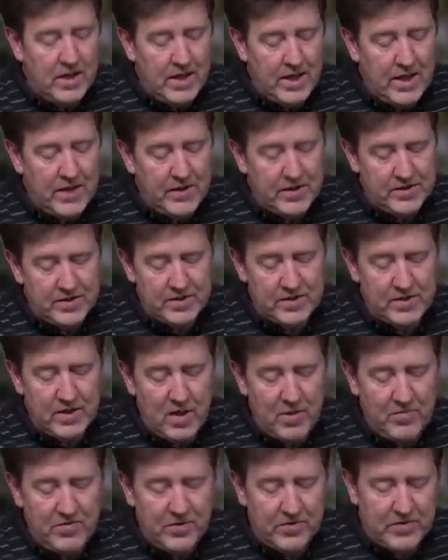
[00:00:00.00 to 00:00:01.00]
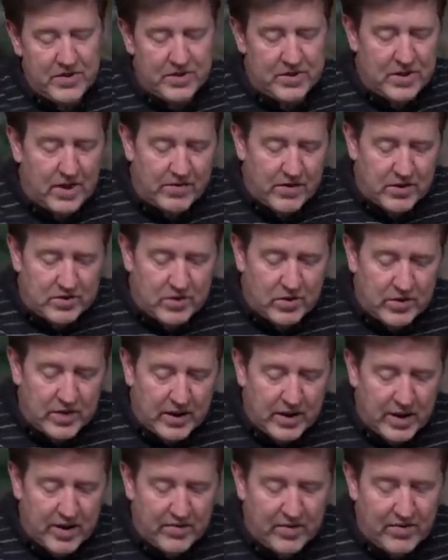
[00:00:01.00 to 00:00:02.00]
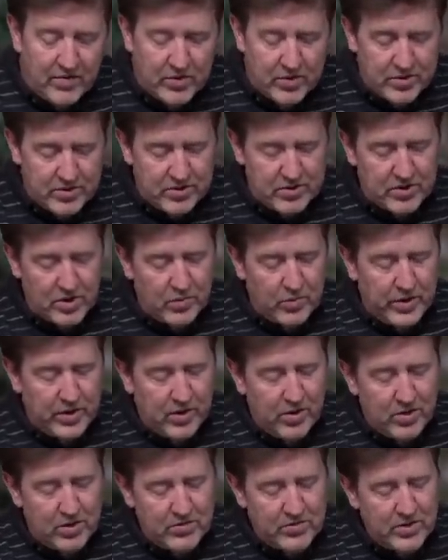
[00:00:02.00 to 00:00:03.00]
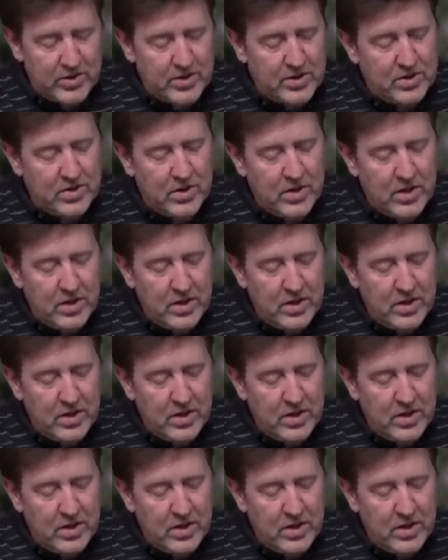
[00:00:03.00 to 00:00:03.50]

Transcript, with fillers: And this is Psalm fifty-seven. It's only eleven verses. I'll read all of it.